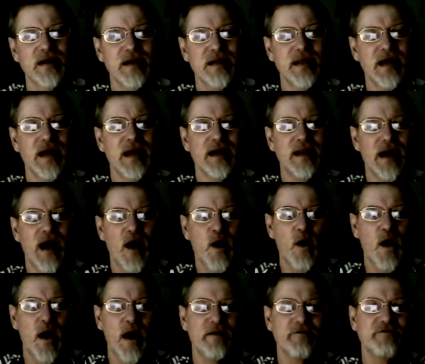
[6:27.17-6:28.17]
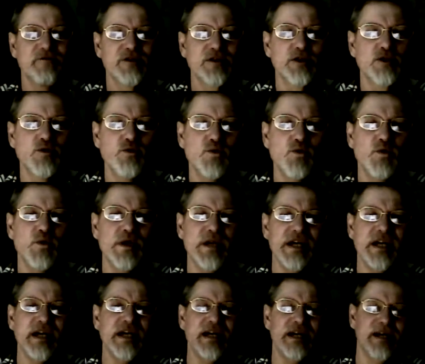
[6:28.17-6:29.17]
And, and how often do
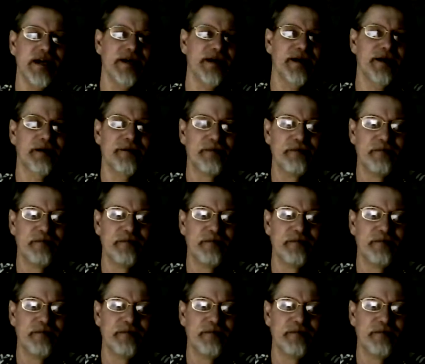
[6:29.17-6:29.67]
we,